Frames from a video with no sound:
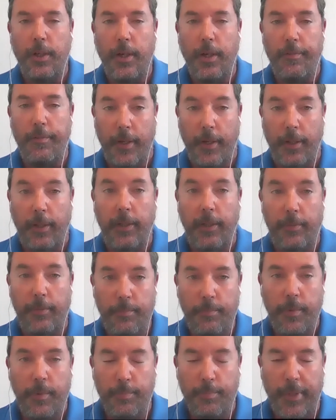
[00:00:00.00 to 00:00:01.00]
and they finally
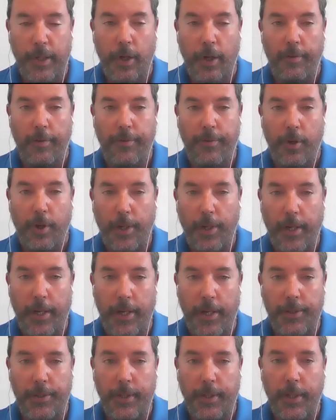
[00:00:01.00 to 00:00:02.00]
bid off on it
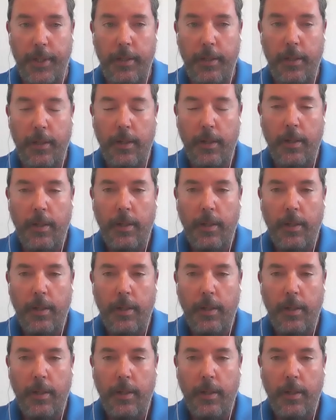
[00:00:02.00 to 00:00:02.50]
as a